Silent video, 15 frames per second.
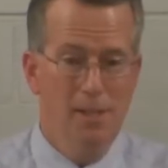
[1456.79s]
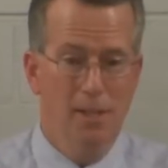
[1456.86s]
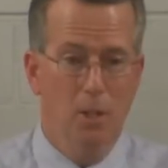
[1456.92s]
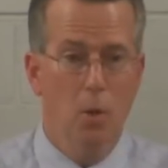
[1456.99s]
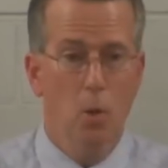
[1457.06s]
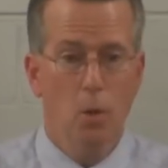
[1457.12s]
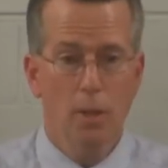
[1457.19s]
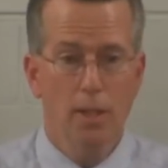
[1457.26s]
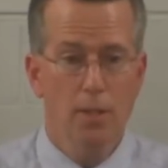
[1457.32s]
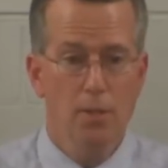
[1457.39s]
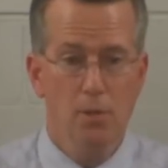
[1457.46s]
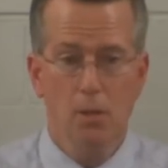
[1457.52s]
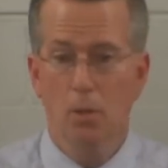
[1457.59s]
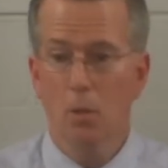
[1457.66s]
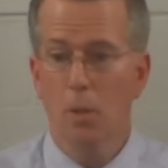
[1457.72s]
according
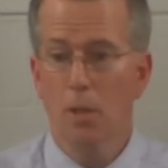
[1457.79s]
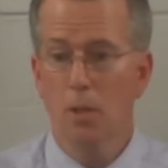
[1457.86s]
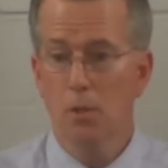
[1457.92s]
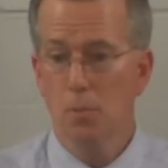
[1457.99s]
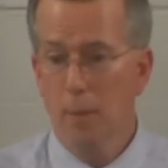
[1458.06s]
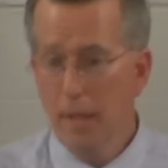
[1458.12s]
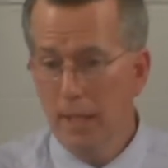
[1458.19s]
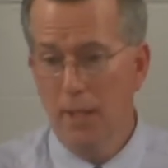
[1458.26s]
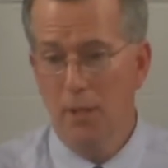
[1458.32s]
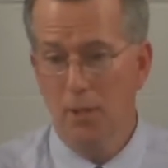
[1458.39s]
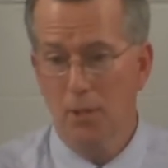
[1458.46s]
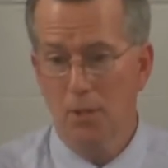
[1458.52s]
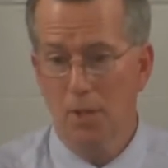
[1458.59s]
as the Lord has made us.